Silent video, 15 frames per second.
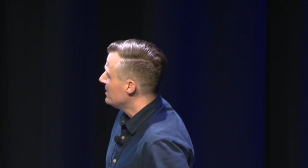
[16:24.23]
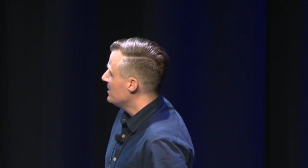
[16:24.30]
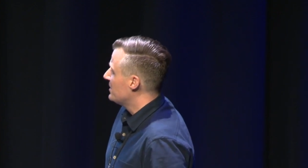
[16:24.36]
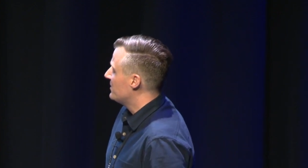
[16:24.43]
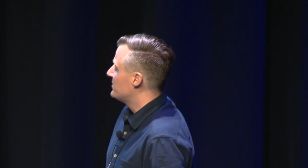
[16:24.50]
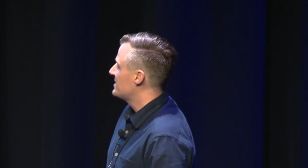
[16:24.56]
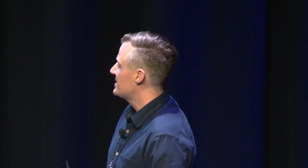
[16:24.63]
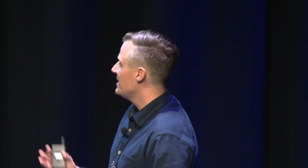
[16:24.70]
The
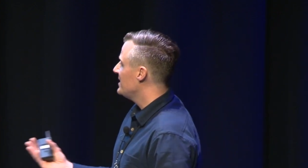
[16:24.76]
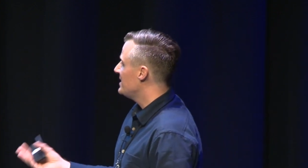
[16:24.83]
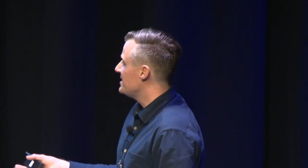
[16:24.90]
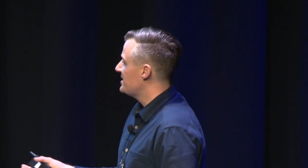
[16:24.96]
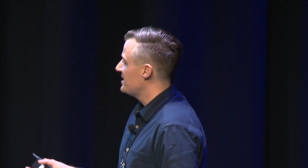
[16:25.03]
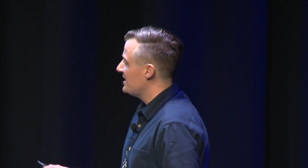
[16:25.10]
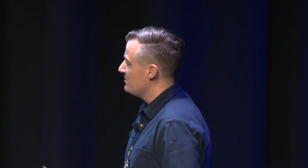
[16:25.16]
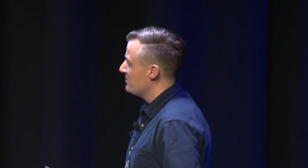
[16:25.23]
facilities
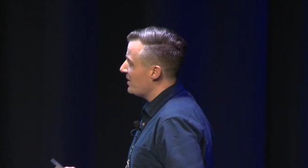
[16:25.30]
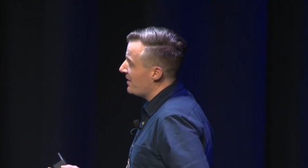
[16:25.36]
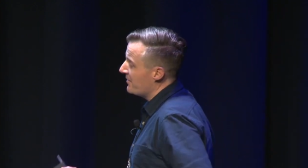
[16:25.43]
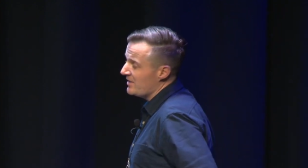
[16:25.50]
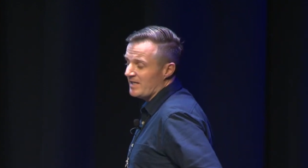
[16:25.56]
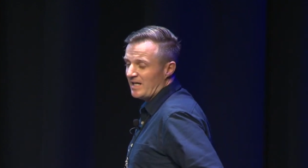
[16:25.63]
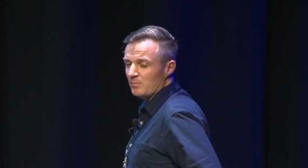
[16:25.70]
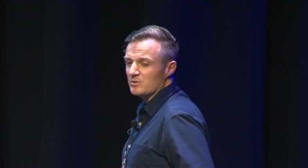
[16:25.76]
team are
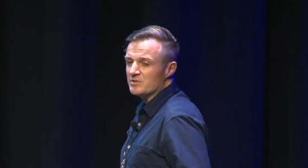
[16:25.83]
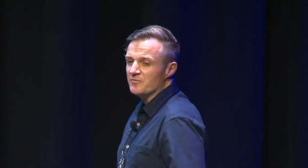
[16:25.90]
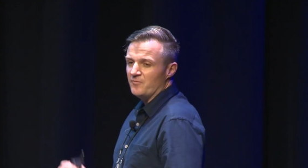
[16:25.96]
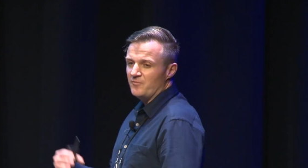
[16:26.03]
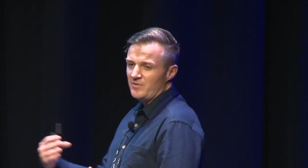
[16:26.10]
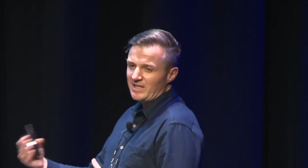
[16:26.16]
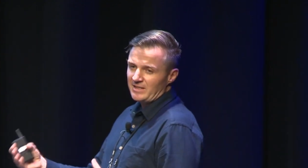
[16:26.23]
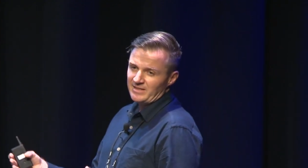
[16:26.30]
then able to
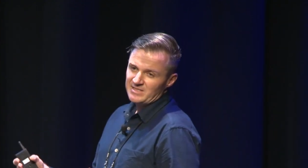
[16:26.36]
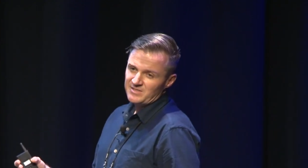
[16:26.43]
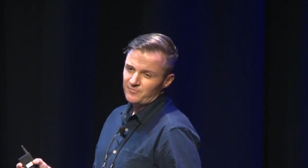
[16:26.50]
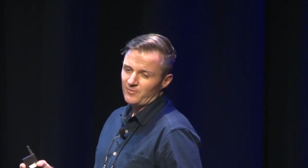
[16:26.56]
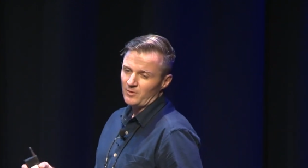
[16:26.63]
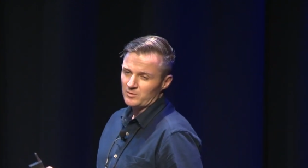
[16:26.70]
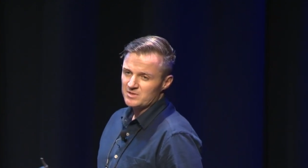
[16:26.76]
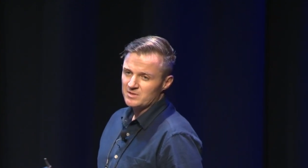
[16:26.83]
vet these
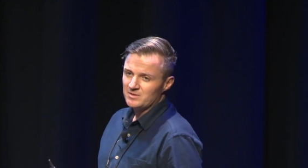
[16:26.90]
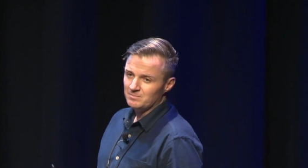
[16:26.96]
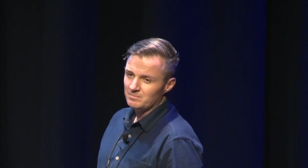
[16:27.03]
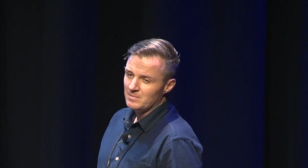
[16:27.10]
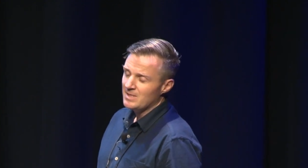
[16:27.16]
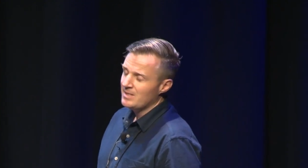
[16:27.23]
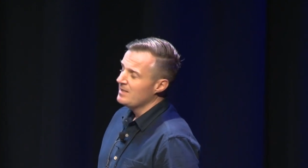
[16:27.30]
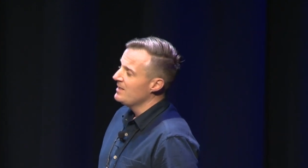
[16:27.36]
faults.
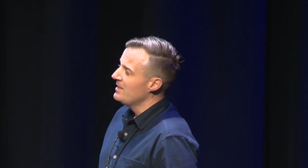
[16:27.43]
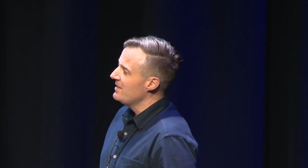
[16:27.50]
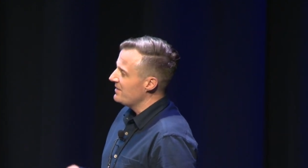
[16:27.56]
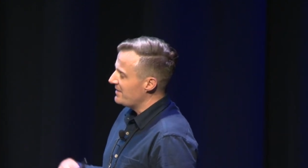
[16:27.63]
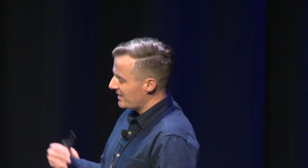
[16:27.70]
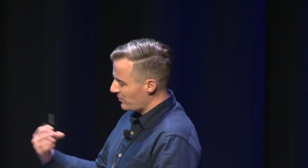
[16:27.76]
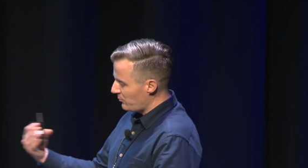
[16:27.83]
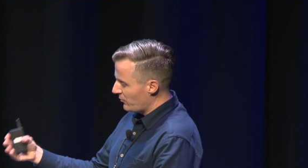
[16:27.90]

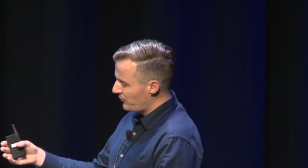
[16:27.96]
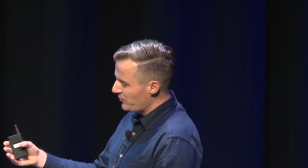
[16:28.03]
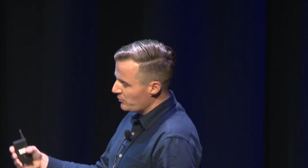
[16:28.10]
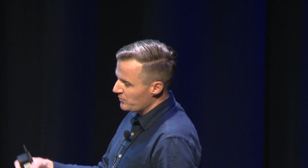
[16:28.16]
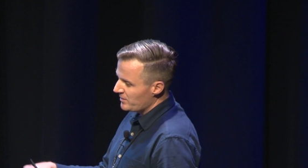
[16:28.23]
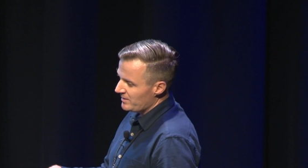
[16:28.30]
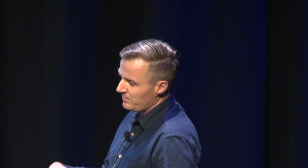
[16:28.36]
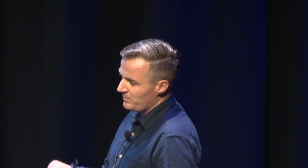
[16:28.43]
They can review
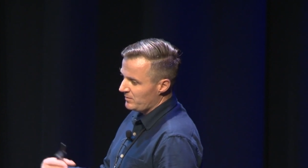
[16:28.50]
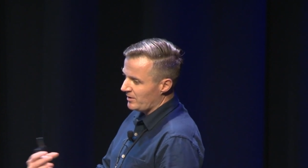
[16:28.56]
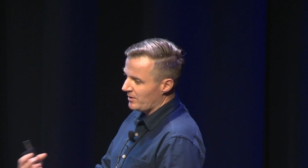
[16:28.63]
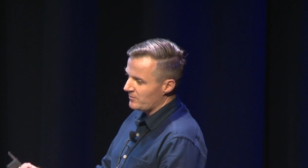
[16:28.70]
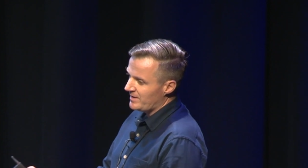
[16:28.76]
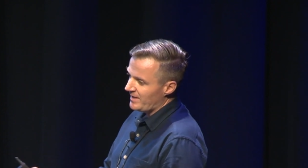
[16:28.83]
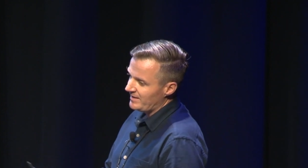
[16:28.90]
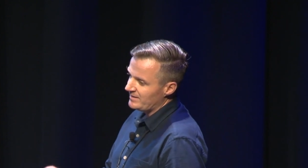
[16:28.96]
them,
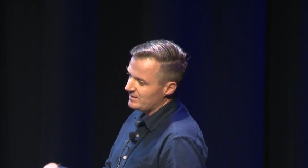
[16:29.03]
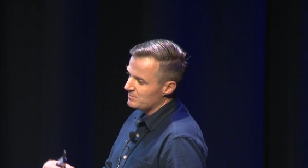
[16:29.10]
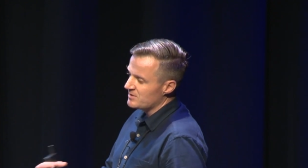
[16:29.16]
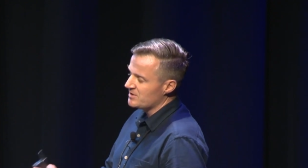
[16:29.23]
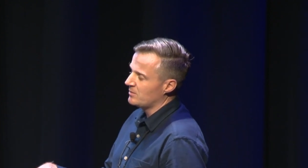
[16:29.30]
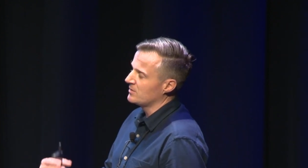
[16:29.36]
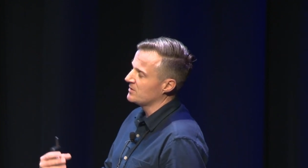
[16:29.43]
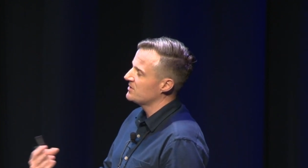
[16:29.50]
locate them,
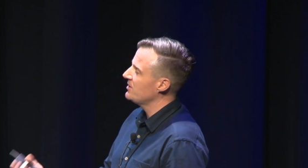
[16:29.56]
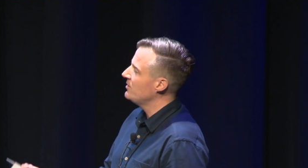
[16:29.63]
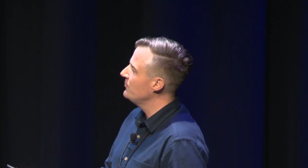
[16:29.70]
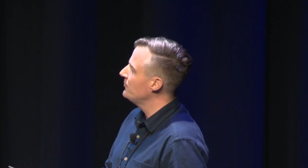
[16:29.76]
so on and so